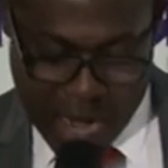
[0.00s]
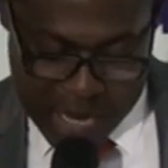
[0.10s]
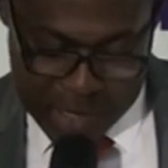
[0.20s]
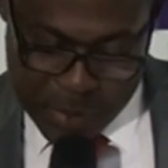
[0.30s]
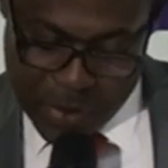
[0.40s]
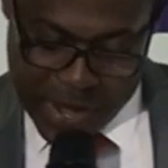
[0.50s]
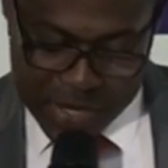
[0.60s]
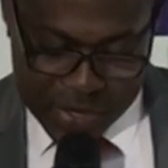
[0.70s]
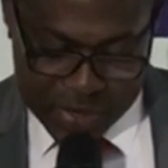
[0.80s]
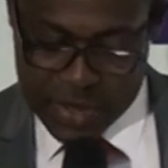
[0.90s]

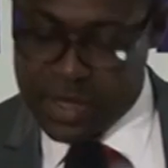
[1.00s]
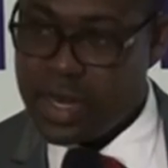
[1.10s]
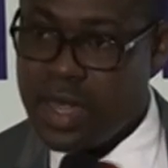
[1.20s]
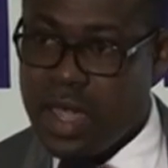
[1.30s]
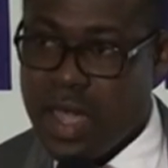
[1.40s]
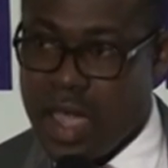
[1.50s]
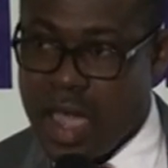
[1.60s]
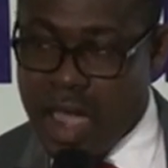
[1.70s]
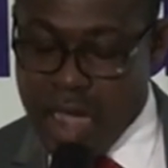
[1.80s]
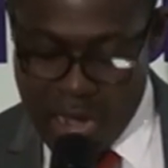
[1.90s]
aspiration
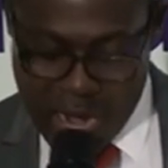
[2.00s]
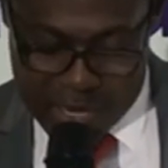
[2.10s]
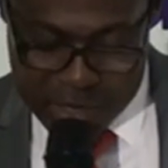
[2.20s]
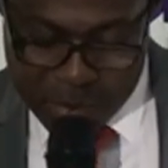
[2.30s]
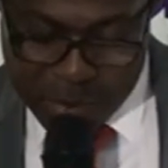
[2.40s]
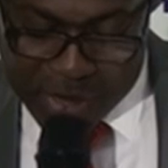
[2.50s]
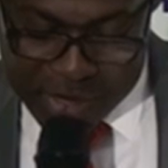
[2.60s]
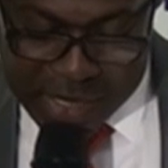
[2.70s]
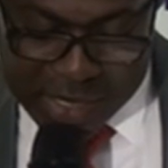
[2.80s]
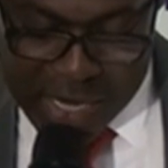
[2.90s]
as a
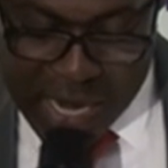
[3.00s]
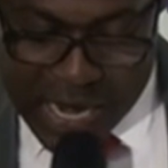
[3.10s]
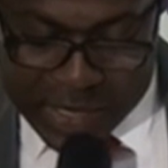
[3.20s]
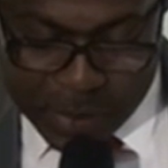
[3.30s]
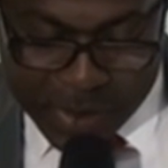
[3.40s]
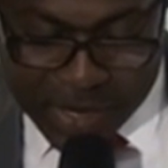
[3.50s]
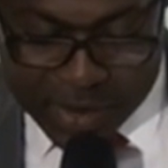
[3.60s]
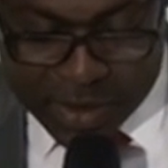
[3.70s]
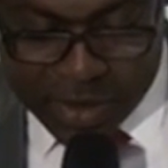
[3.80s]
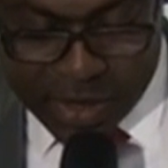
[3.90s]
presidential
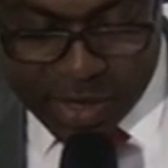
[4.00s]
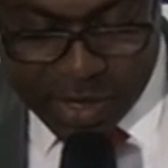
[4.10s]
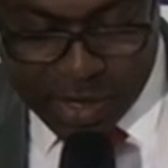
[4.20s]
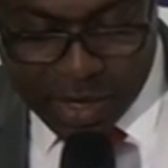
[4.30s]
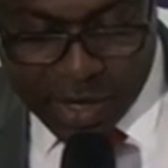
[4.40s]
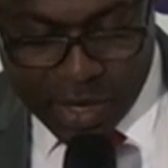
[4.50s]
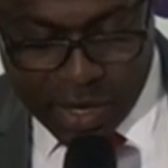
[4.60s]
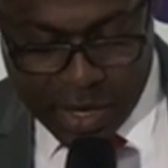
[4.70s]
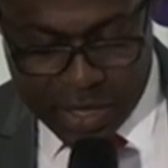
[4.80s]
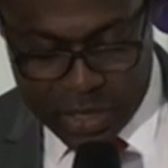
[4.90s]
aspirant
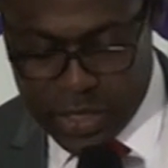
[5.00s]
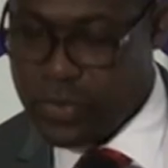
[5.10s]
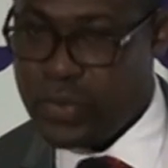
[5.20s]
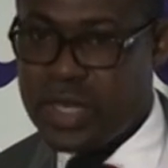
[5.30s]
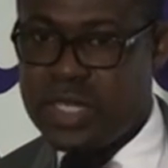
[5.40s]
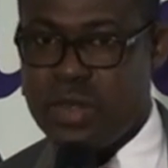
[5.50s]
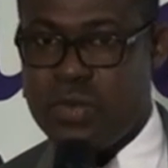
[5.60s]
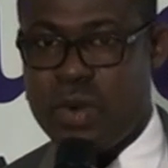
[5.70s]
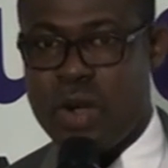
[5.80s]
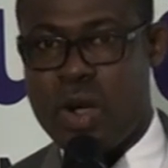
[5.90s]
is, first
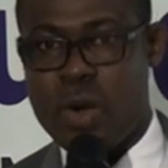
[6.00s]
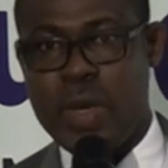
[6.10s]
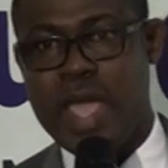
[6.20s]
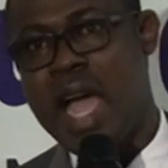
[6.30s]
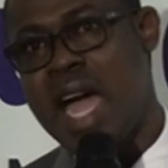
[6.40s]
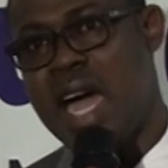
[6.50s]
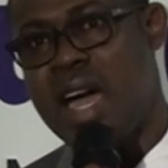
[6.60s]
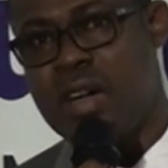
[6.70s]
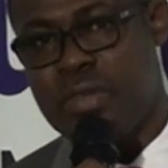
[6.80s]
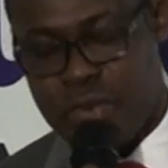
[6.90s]
of all, we
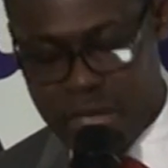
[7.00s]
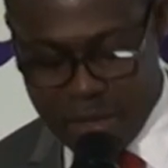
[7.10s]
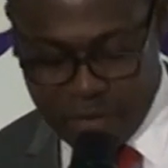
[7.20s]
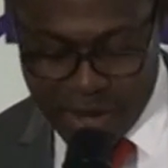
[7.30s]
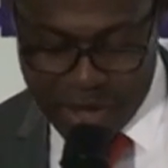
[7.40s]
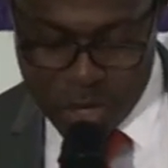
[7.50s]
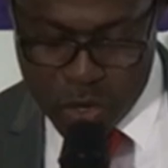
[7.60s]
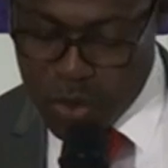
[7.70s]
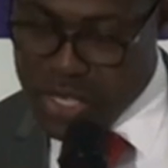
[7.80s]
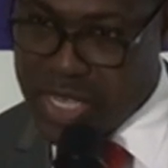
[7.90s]
have a very
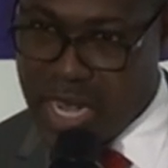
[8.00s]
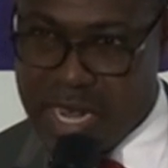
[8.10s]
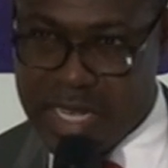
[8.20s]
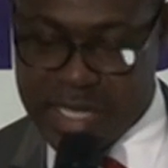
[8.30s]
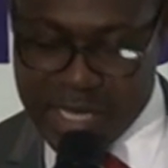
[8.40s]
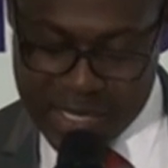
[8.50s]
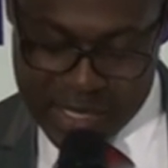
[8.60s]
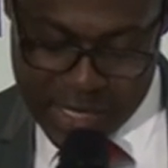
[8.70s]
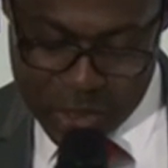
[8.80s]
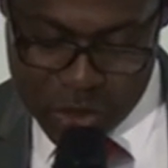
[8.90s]
huge challenge in the
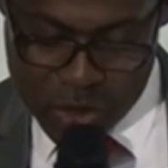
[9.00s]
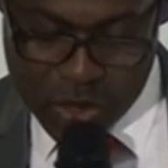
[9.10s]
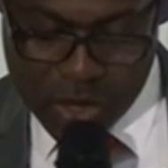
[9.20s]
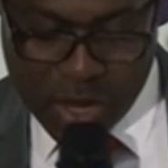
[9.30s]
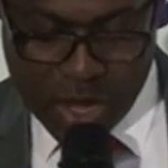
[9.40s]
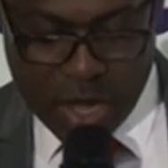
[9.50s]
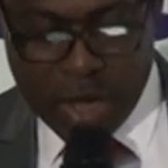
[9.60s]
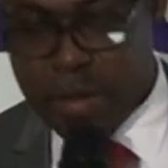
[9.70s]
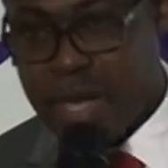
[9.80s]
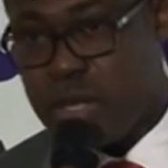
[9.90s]
sector
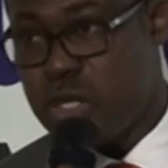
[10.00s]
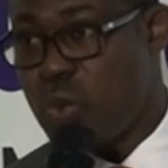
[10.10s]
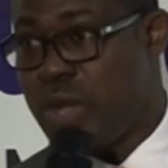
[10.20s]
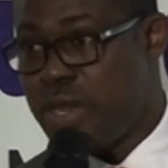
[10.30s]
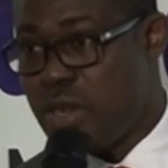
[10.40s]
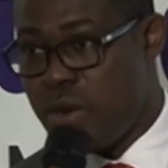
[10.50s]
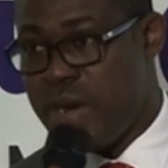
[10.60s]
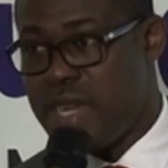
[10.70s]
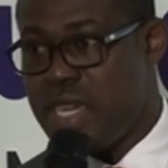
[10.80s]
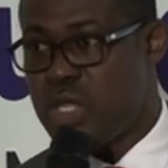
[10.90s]
because we
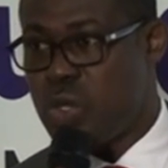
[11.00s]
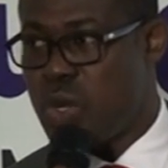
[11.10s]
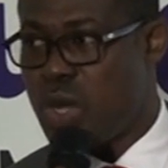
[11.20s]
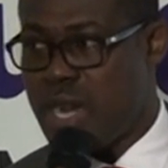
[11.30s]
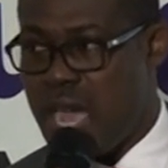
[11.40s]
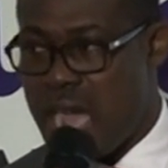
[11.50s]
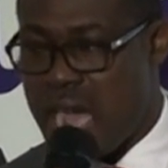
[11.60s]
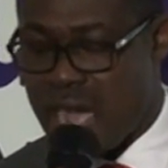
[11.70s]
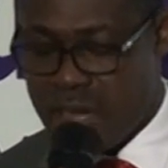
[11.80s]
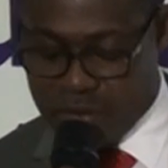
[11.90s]
currently do not
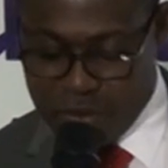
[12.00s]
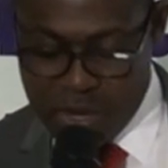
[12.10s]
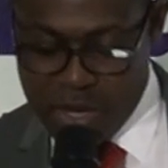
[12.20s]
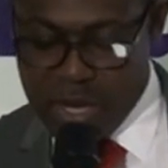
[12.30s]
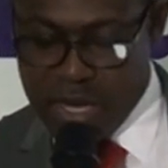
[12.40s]
have